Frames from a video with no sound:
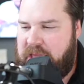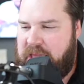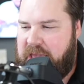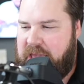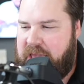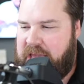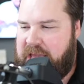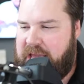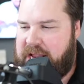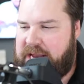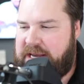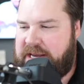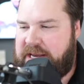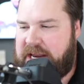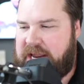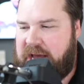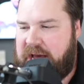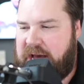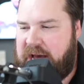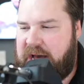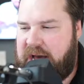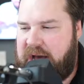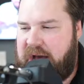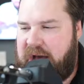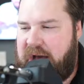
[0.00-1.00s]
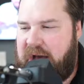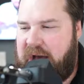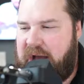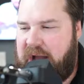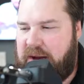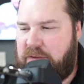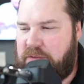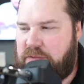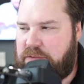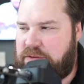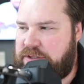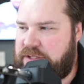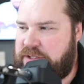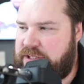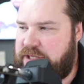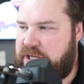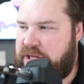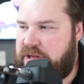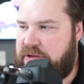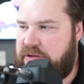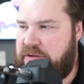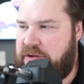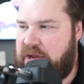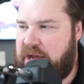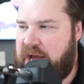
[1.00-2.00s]
And I will see
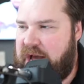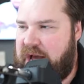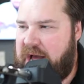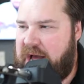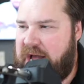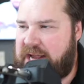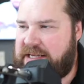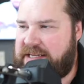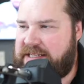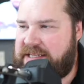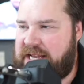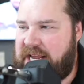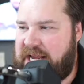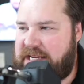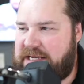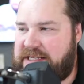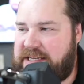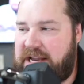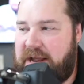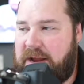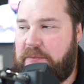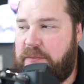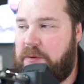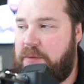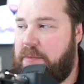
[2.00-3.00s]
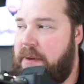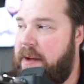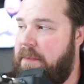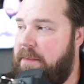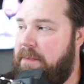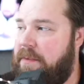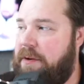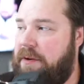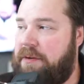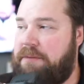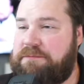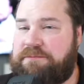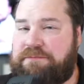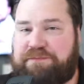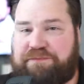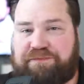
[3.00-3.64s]
you guys next time. Remember,